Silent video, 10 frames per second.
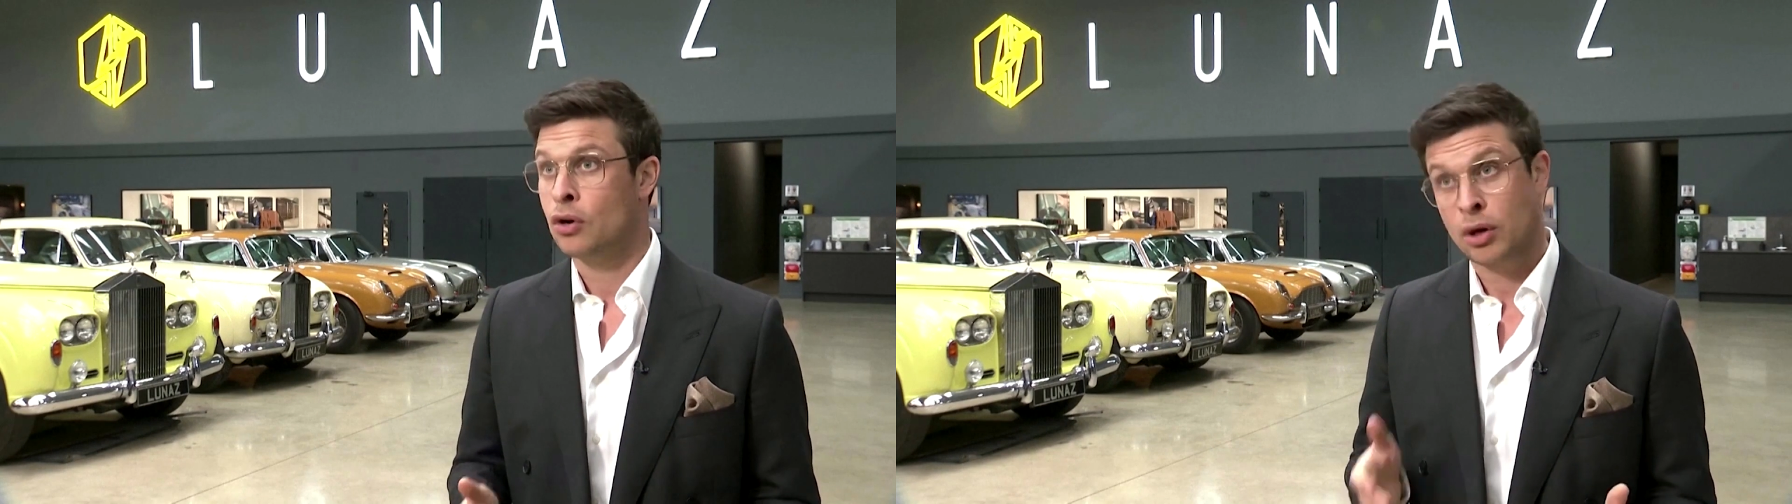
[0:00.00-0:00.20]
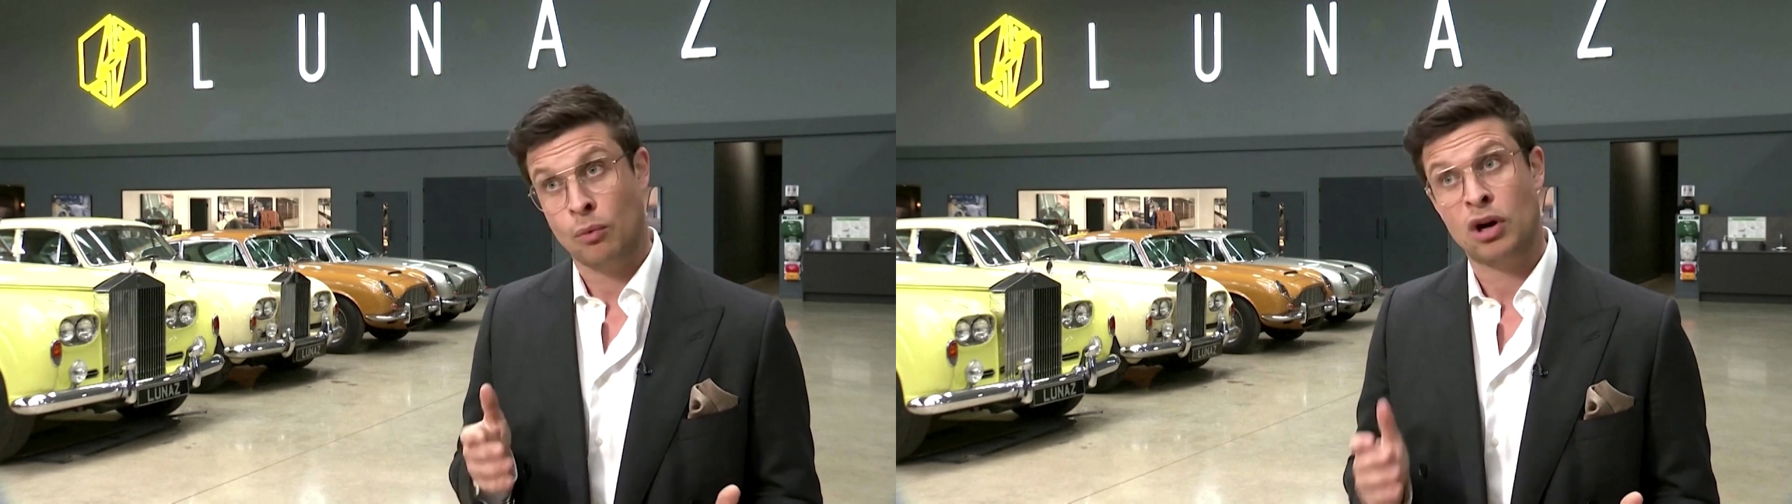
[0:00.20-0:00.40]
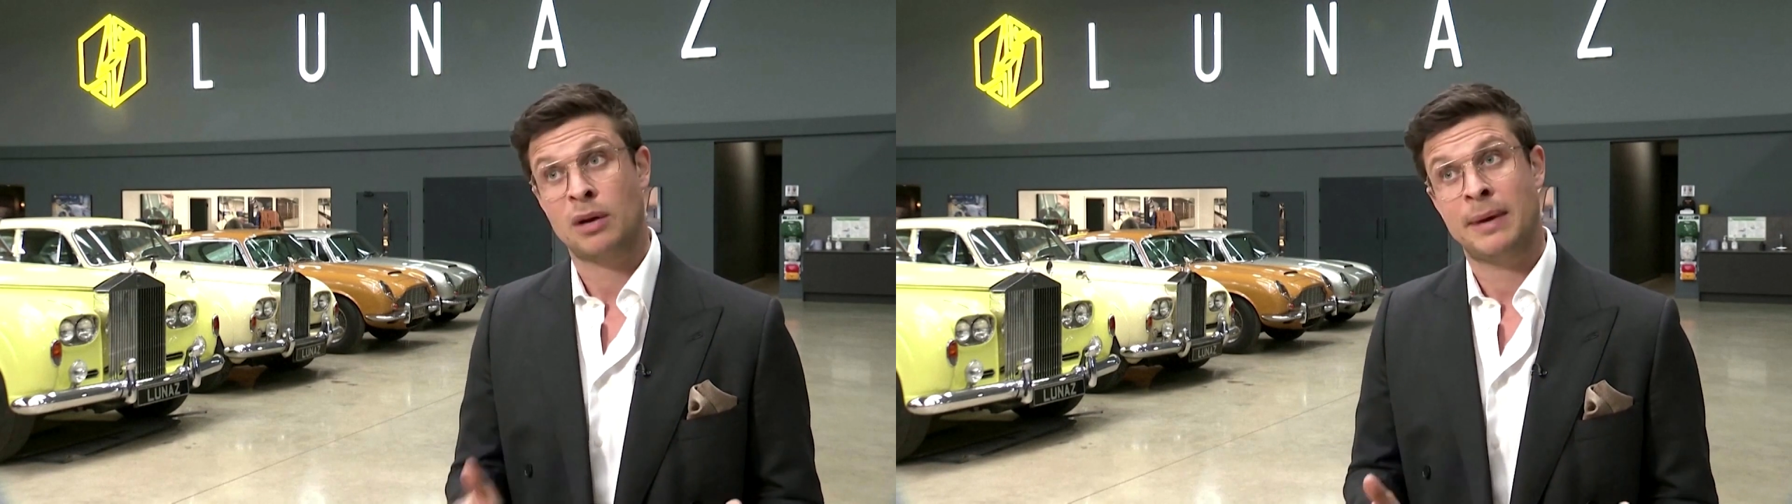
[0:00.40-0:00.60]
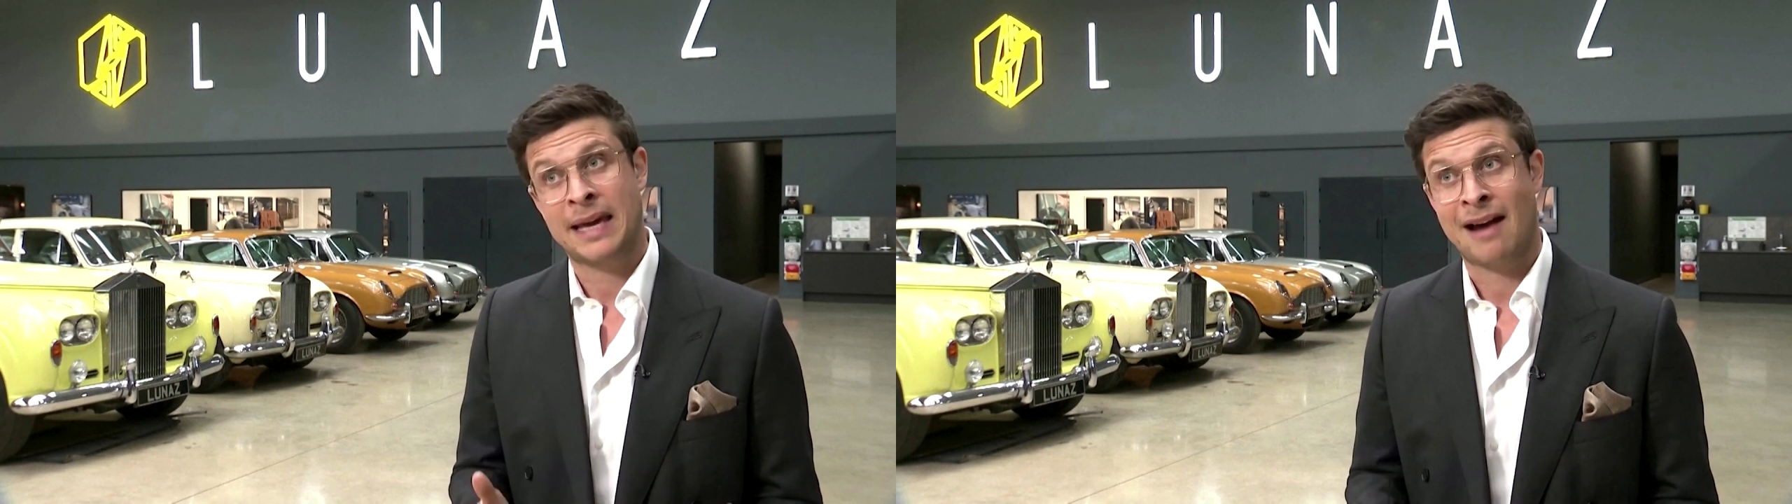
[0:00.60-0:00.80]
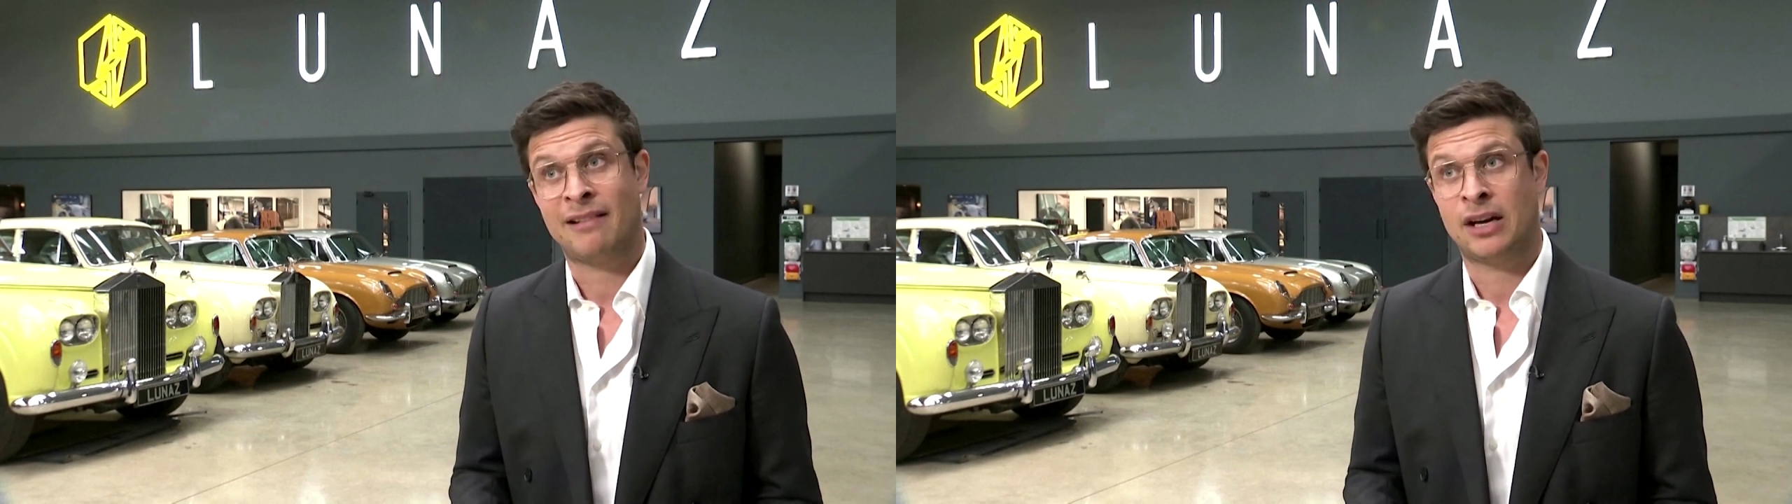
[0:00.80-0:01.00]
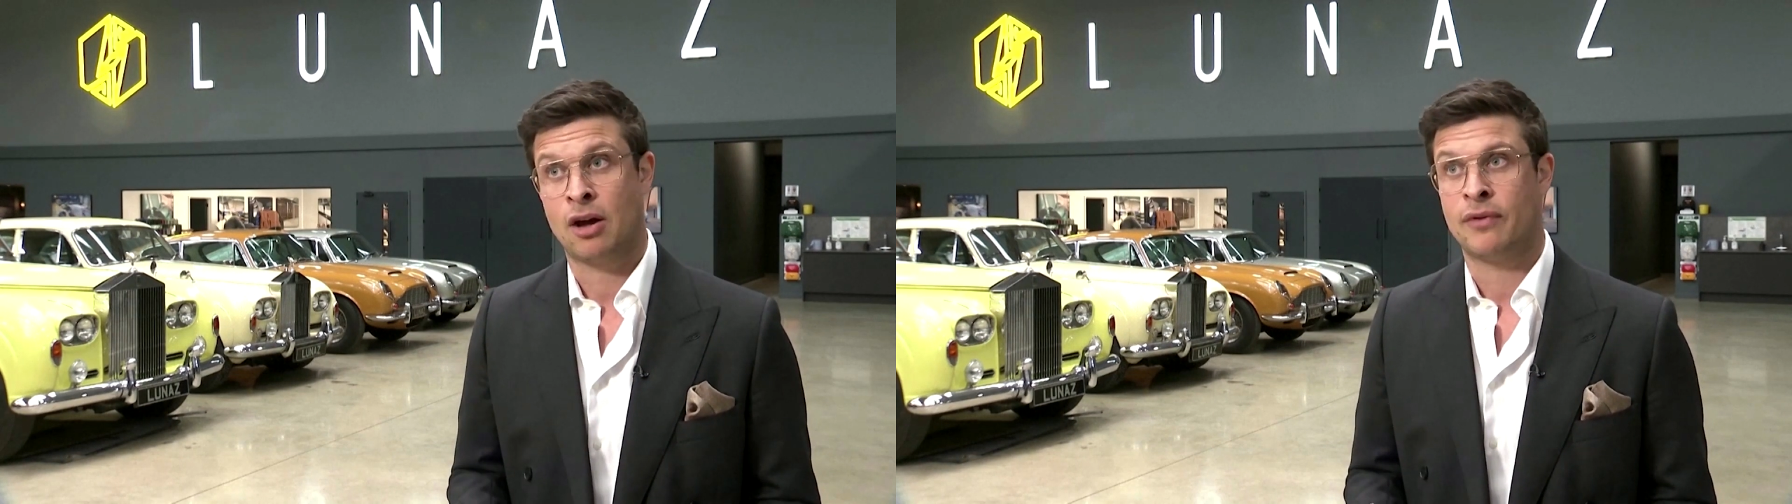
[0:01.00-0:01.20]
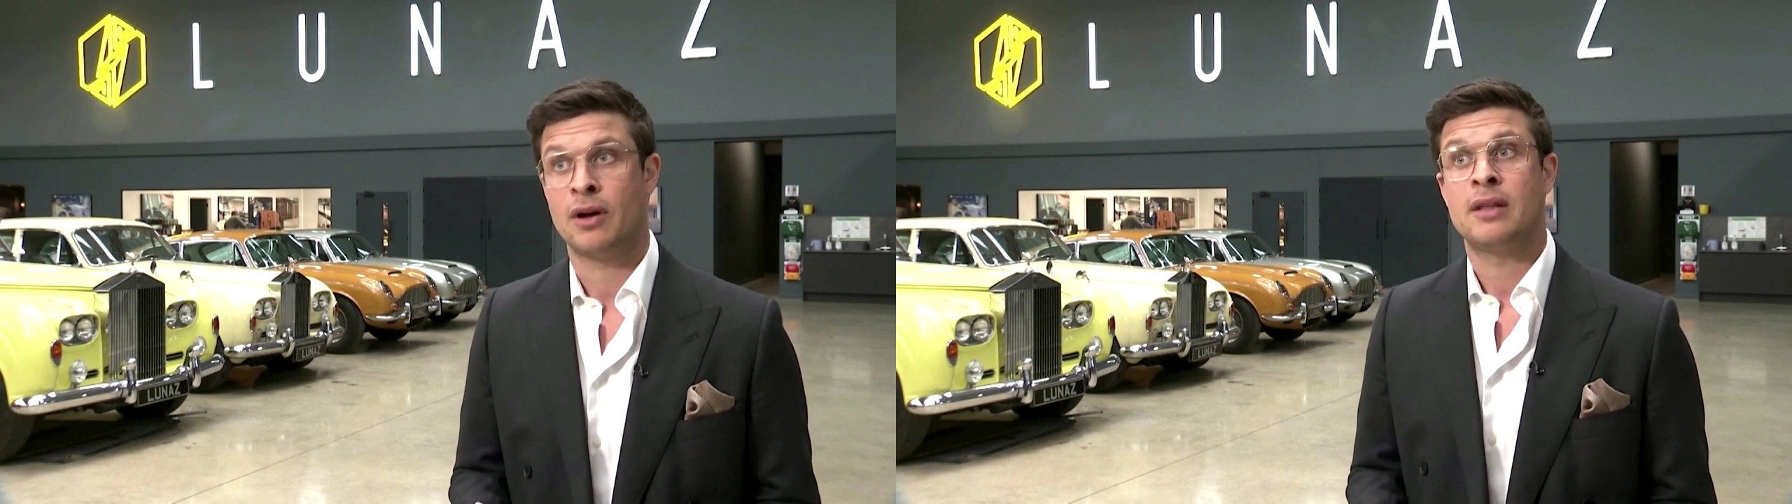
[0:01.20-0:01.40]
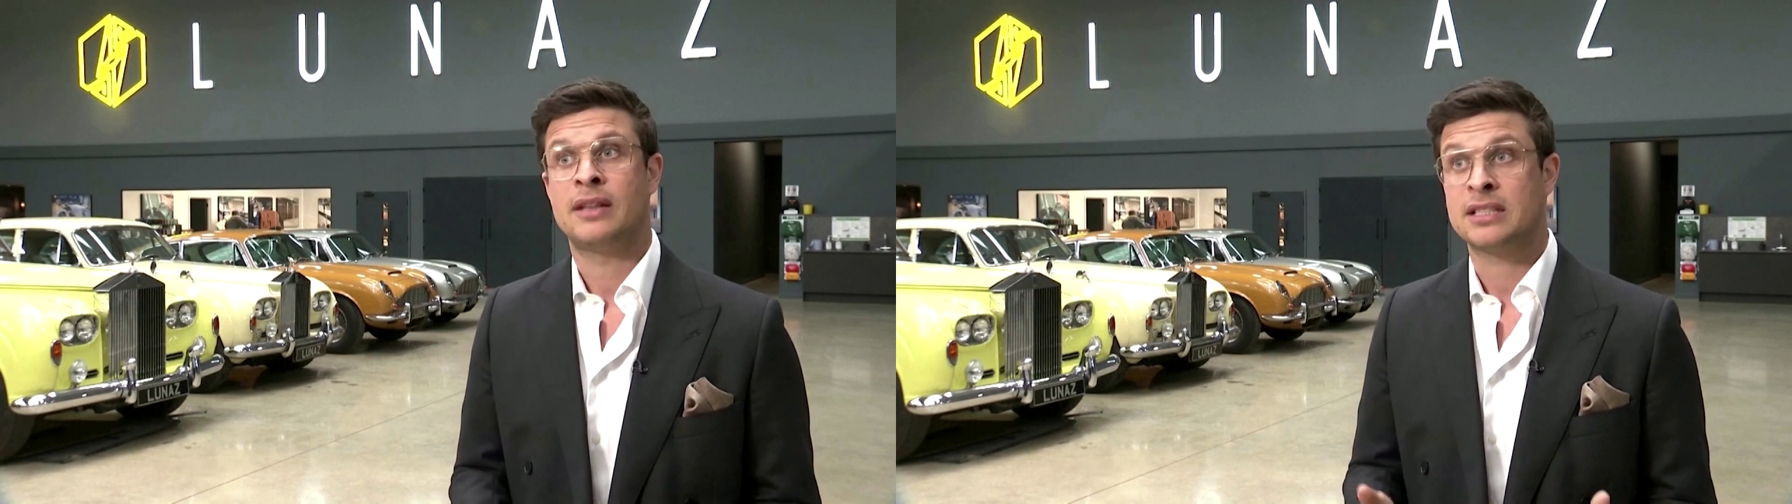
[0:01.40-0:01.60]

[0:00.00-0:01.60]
Look at what can be carried over.